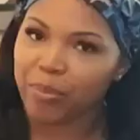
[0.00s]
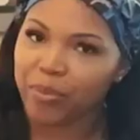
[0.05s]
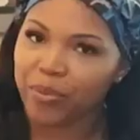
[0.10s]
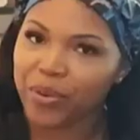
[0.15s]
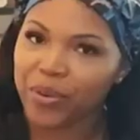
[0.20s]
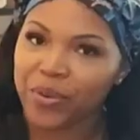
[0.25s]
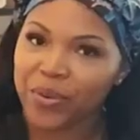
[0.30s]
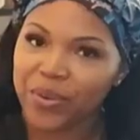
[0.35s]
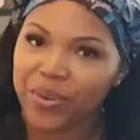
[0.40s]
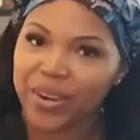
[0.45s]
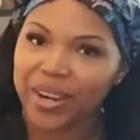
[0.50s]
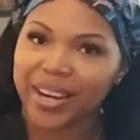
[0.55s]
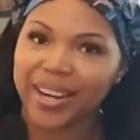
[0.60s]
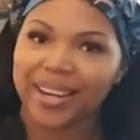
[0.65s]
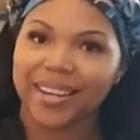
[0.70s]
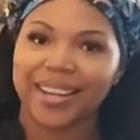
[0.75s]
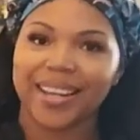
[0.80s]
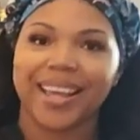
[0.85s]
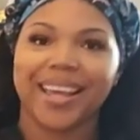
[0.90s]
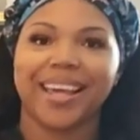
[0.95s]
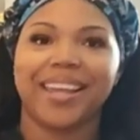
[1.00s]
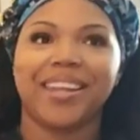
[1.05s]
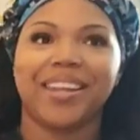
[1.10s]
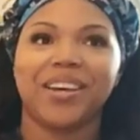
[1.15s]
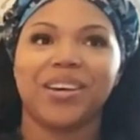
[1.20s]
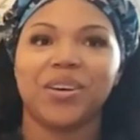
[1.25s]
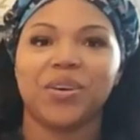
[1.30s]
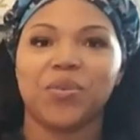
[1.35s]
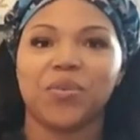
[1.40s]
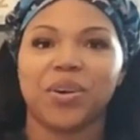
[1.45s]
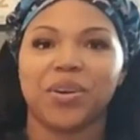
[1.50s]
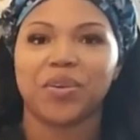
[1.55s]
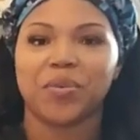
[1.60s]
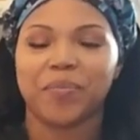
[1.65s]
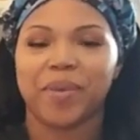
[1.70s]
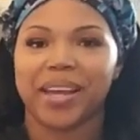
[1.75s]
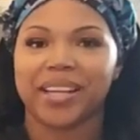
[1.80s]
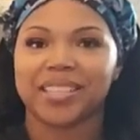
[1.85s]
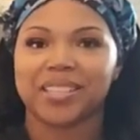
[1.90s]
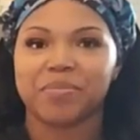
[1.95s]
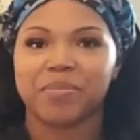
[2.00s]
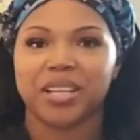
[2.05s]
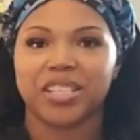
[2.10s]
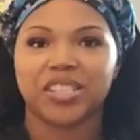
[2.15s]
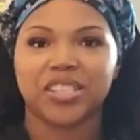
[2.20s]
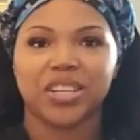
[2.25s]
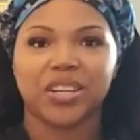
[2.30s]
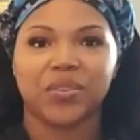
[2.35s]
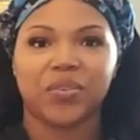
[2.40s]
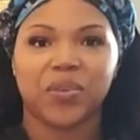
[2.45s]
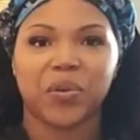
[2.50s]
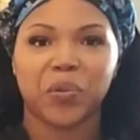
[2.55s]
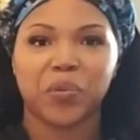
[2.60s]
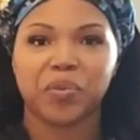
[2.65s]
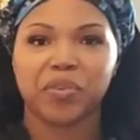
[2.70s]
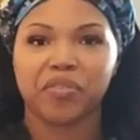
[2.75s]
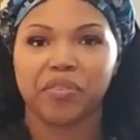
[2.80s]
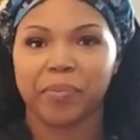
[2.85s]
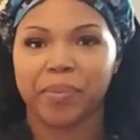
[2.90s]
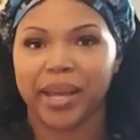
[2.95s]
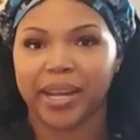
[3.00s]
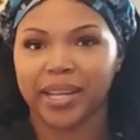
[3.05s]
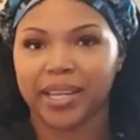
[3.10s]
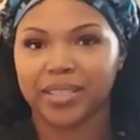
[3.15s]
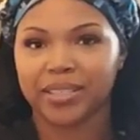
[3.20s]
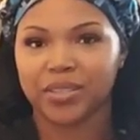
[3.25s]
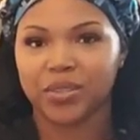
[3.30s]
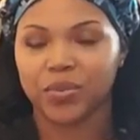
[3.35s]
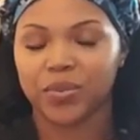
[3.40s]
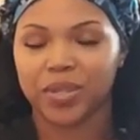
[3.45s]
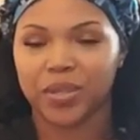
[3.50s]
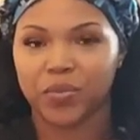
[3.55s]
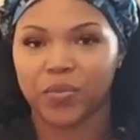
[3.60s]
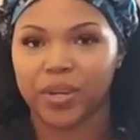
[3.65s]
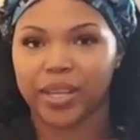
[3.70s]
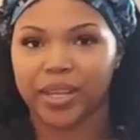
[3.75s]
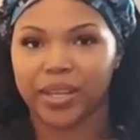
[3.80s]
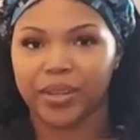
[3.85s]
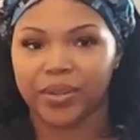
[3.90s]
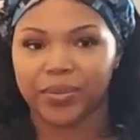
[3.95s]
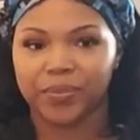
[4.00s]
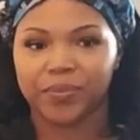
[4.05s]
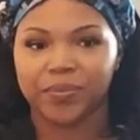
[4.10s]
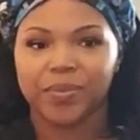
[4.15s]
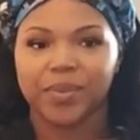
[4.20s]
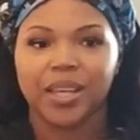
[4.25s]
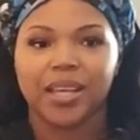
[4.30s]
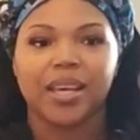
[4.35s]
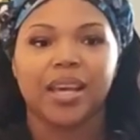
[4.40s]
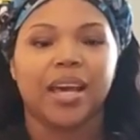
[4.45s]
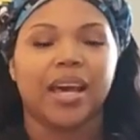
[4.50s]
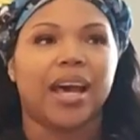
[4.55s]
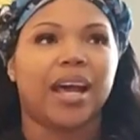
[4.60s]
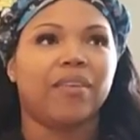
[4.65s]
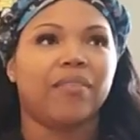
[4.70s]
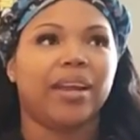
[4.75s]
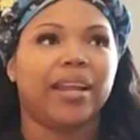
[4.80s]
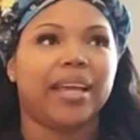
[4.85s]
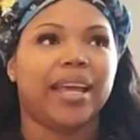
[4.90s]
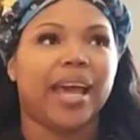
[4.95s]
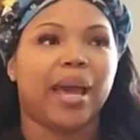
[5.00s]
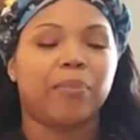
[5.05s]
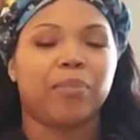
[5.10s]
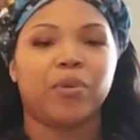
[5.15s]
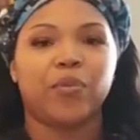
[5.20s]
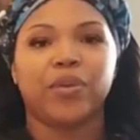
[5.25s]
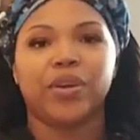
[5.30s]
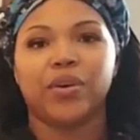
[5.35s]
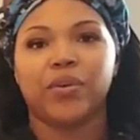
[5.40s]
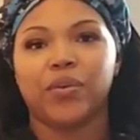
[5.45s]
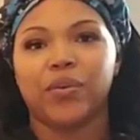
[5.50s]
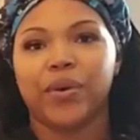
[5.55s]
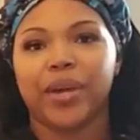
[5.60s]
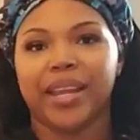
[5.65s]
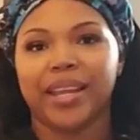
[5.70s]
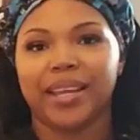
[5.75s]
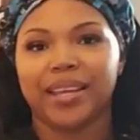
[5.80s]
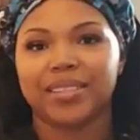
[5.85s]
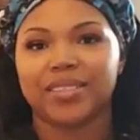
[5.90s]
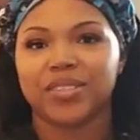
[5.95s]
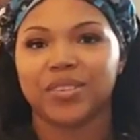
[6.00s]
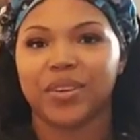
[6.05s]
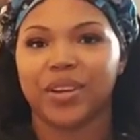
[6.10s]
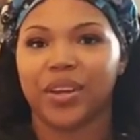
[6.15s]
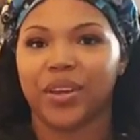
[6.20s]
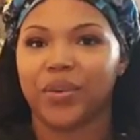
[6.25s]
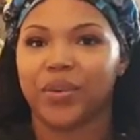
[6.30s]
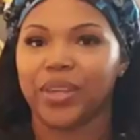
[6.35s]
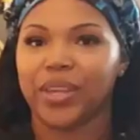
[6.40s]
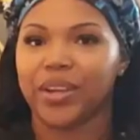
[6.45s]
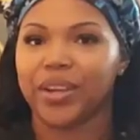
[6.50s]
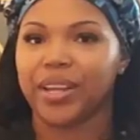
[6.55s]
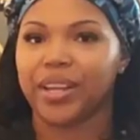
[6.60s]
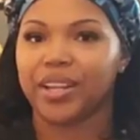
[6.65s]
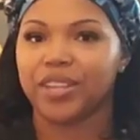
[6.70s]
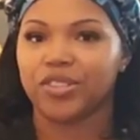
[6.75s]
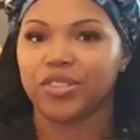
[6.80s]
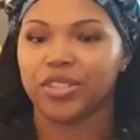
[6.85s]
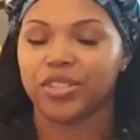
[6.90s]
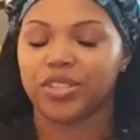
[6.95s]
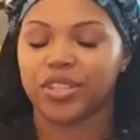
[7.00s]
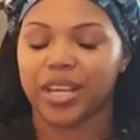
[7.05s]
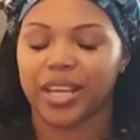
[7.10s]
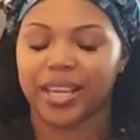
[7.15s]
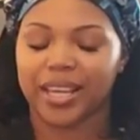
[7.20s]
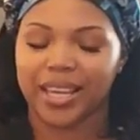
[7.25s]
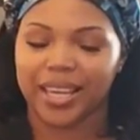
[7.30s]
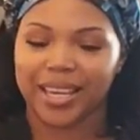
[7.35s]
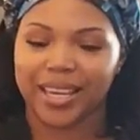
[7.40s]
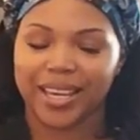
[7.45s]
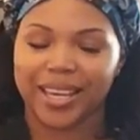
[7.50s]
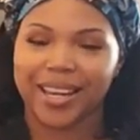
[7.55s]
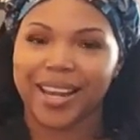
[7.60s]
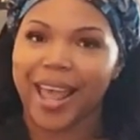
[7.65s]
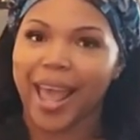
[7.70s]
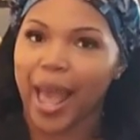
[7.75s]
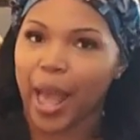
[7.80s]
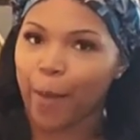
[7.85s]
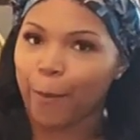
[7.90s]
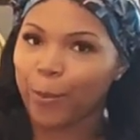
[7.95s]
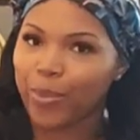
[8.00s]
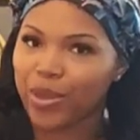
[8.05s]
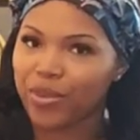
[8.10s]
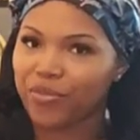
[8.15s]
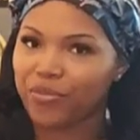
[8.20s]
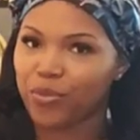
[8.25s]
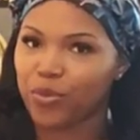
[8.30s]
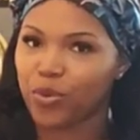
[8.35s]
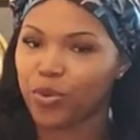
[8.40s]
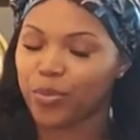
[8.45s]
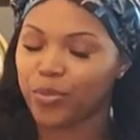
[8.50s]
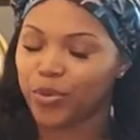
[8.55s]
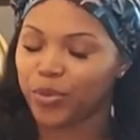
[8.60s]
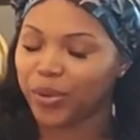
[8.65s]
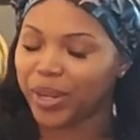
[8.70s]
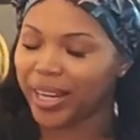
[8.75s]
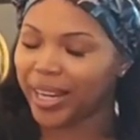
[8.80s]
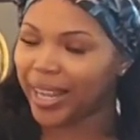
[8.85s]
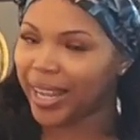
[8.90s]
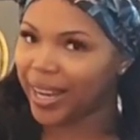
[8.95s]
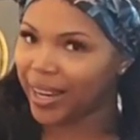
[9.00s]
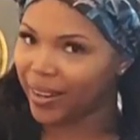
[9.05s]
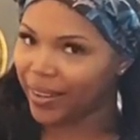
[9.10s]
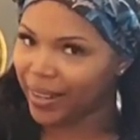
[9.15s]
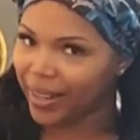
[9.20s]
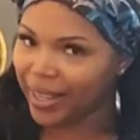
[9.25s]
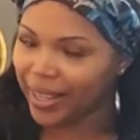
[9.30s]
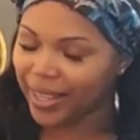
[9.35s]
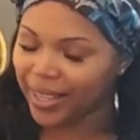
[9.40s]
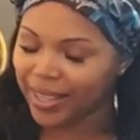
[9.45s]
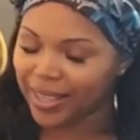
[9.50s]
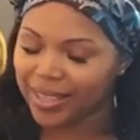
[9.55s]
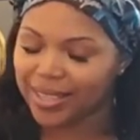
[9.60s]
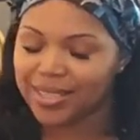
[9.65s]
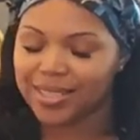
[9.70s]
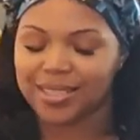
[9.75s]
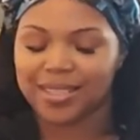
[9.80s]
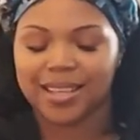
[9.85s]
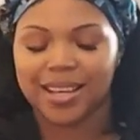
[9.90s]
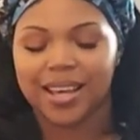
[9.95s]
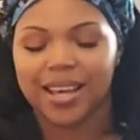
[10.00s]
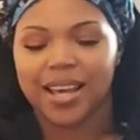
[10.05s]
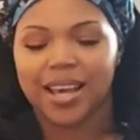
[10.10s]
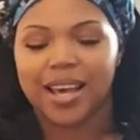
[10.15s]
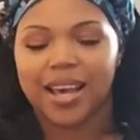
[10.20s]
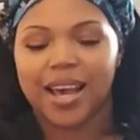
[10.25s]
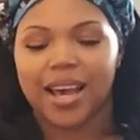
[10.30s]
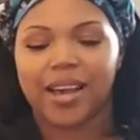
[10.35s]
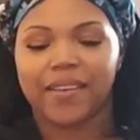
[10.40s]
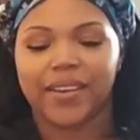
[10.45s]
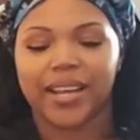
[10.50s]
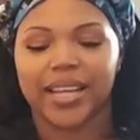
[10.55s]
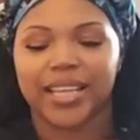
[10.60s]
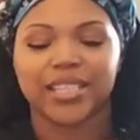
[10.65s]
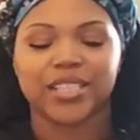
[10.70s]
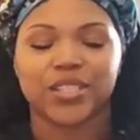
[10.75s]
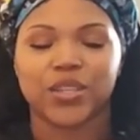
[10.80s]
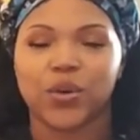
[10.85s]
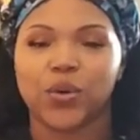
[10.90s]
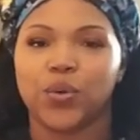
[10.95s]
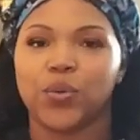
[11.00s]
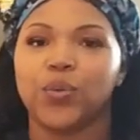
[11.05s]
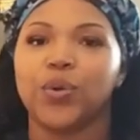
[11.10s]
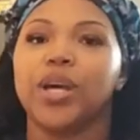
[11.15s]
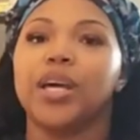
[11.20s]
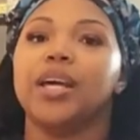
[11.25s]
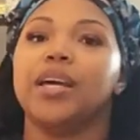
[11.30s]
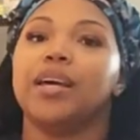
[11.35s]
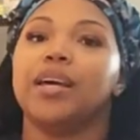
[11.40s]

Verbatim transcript: Capricorn. Hello, welcome back to my channel. Hope everybody is doing well. All right, Cappy, we're going to go ahead and get started on your energy check-in. Happy full moon in Aries. All right, so